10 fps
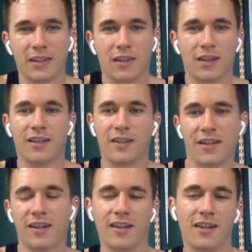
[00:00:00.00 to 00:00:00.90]
da,
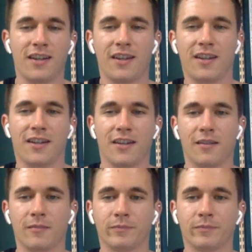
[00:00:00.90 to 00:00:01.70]
da.